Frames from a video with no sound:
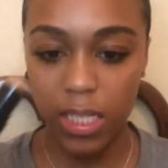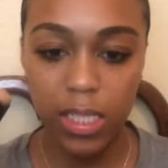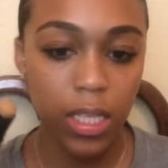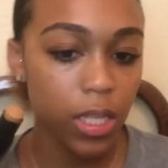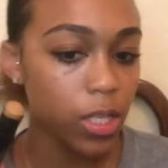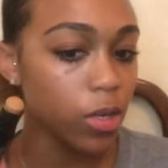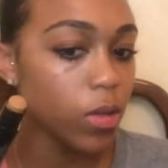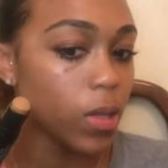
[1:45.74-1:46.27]
it's a
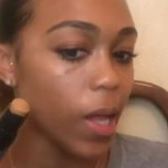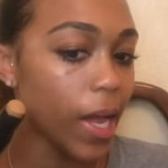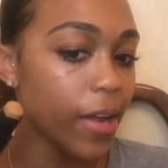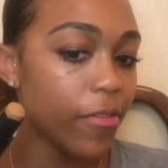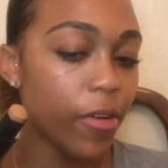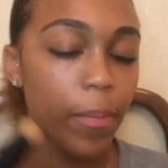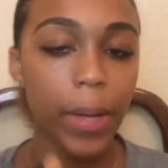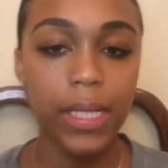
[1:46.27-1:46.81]
little
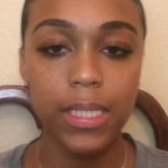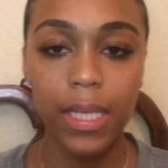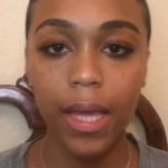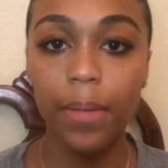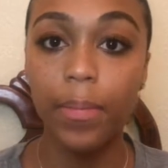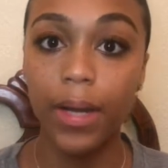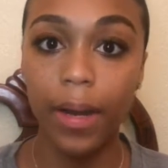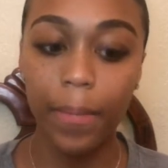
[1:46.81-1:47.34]
light for my
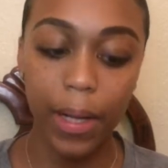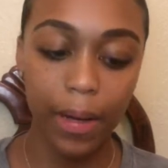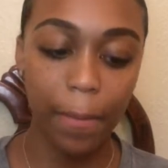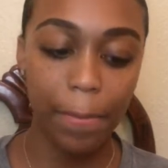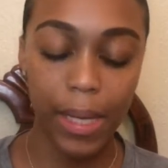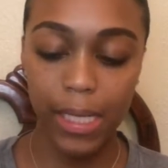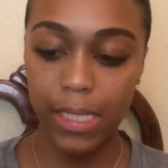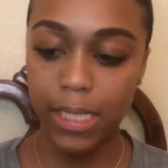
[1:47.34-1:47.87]
skin, but I'm going to
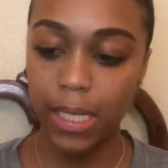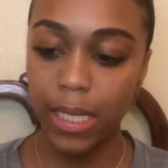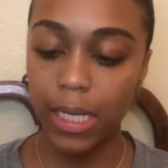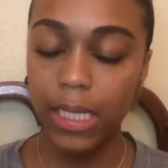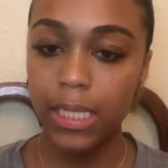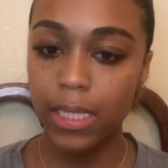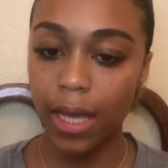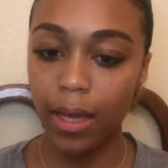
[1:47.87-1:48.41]
mix it
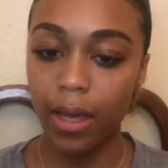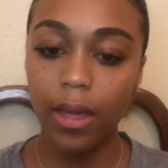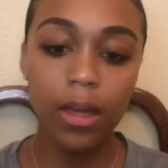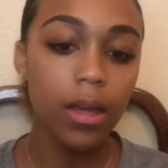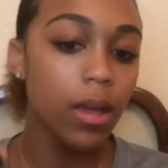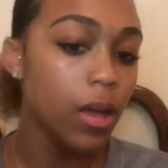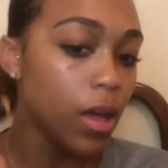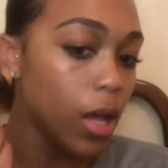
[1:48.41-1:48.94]
in a second.
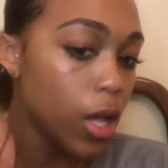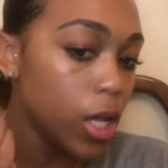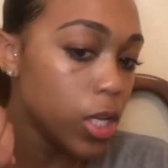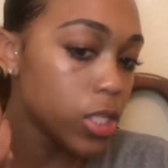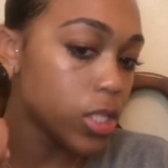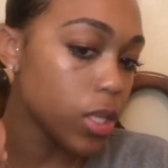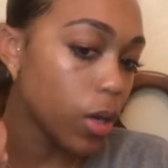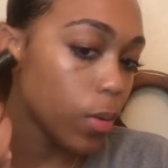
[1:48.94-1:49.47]

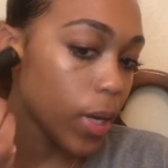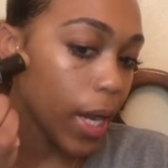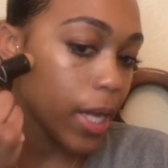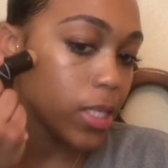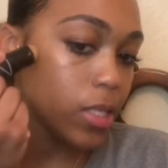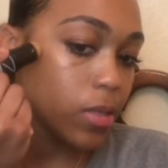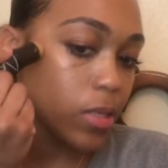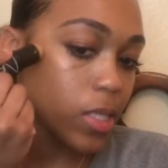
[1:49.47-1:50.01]
So what I
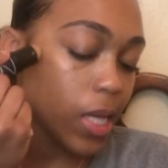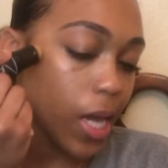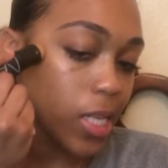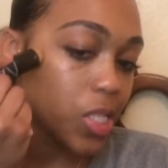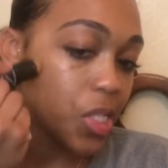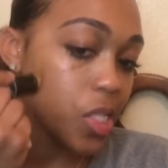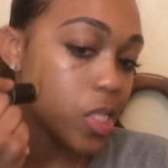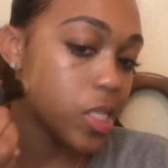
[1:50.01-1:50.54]
do is I
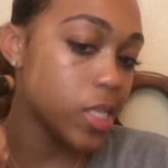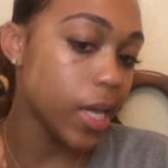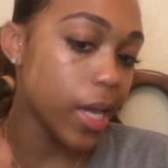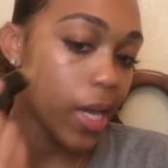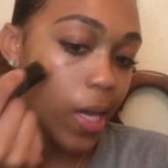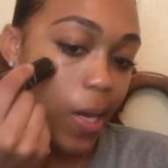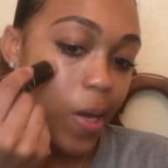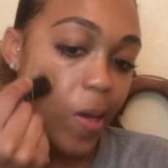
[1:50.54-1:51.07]
just
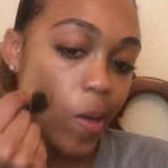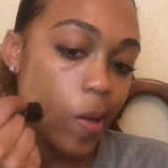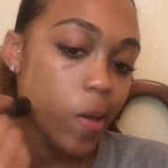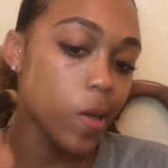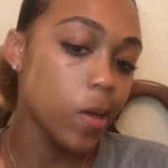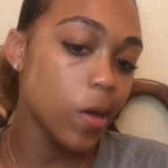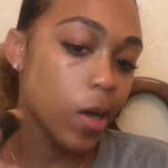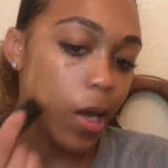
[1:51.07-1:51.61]
take,
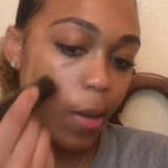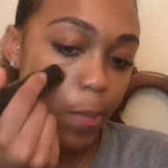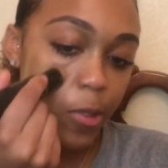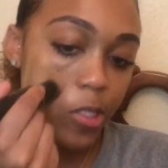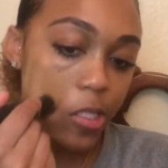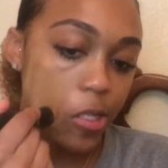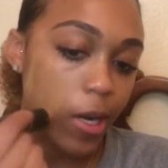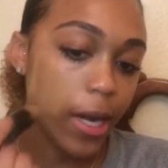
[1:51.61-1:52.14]
you know, a couple
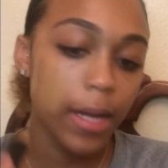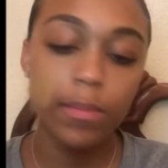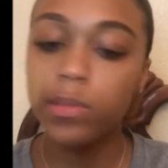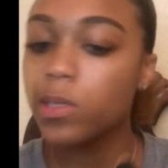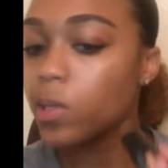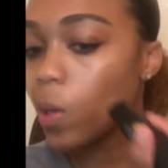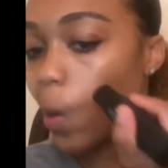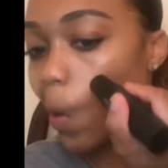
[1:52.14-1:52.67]

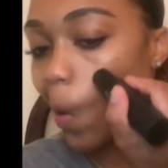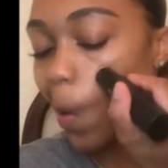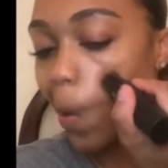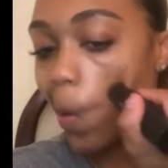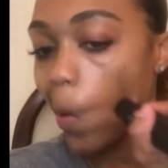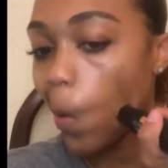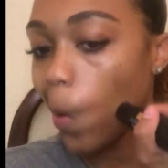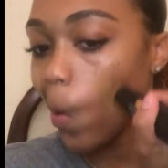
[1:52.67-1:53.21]
stripes
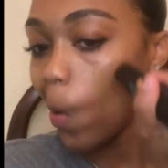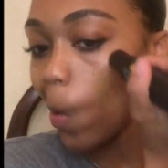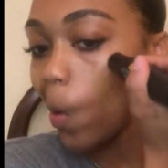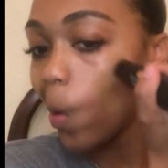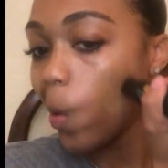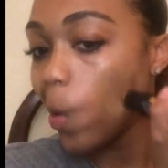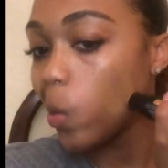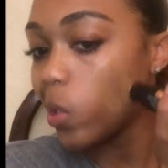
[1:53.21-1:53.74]

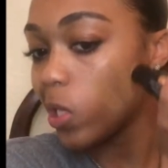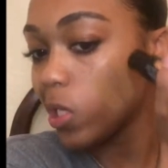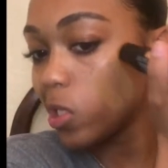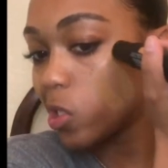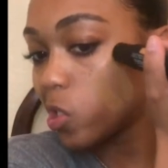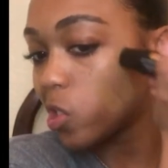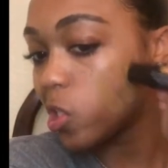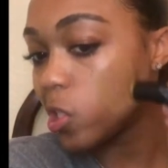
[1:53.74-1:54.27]
on
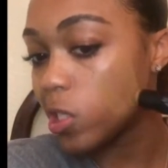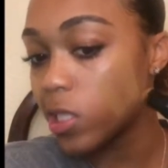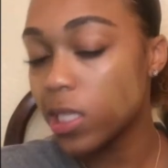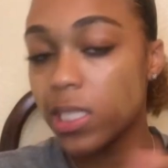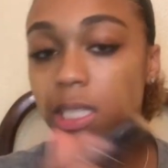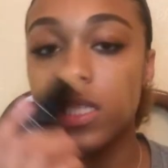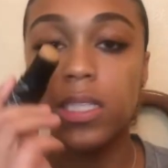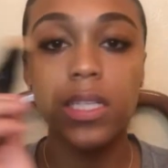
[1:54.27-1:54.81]
each cheek.
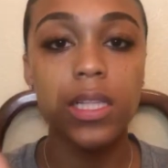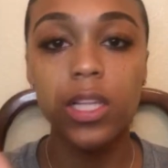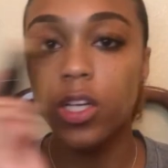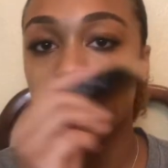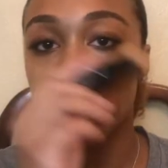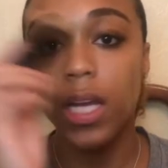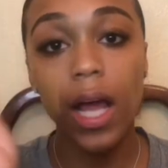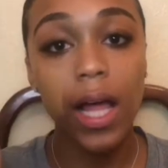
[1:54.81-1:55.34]
This is
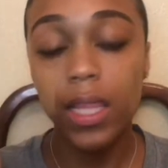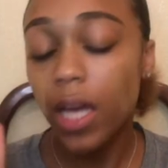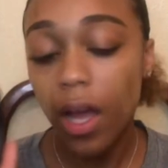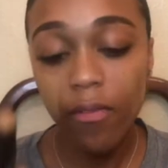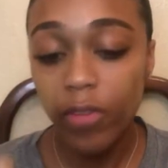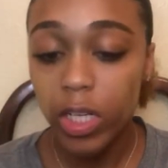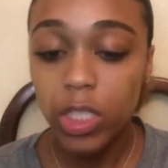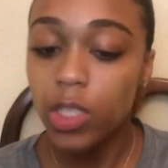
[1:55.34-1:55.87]
literally not the
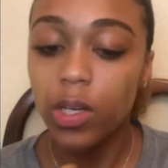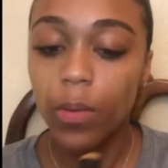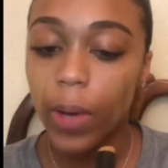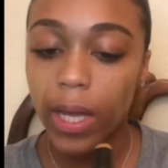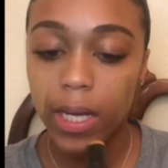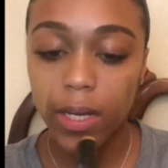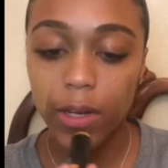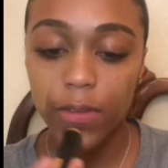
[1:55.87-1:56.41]
conventional
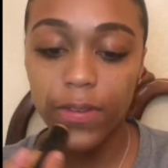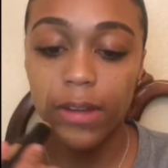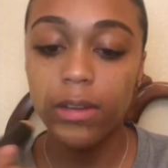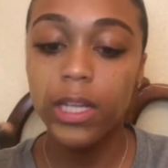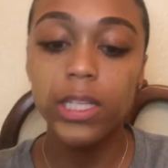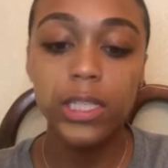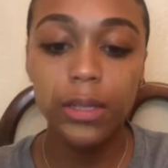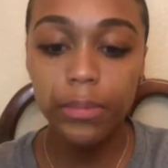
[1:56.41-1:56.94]
way to do
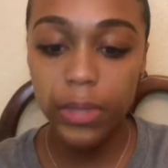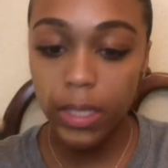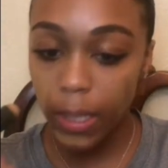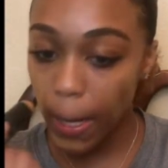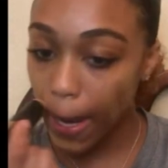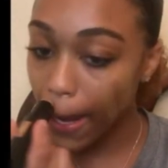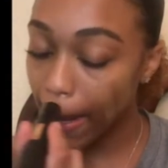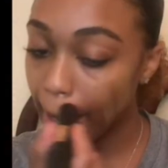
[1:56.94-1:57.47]
foundation,
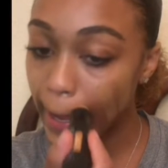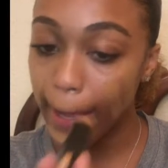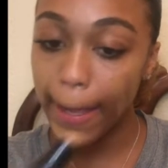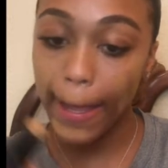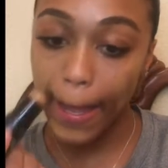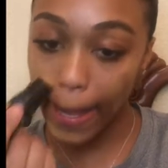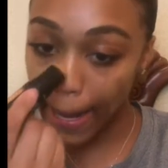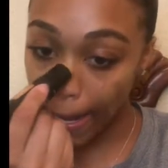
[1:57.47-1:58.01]

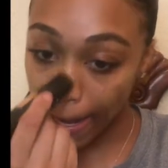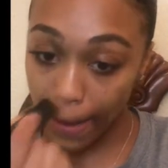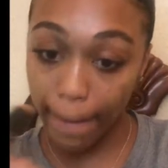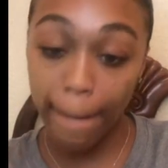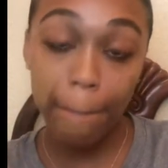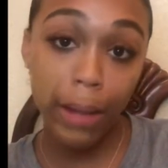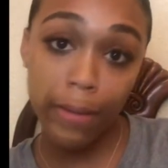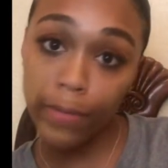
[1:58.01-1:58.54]

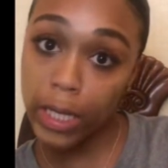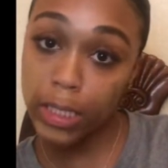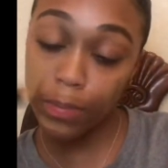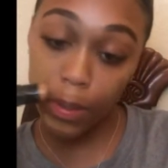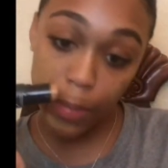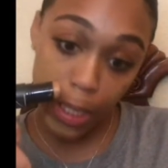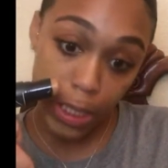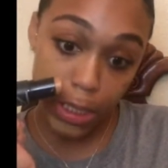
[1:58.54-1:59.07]
but my face
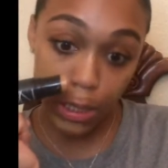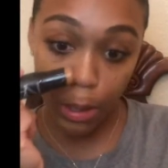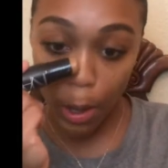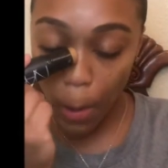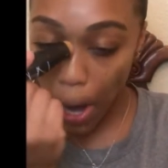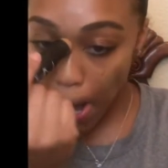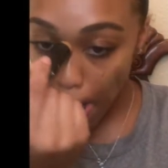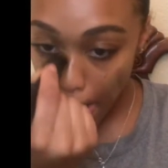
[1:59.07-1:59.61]
be beat, so
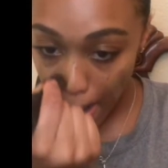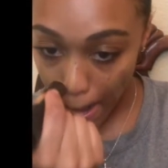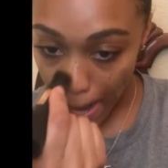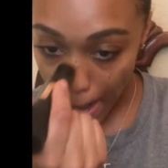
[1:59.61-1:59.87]
it works.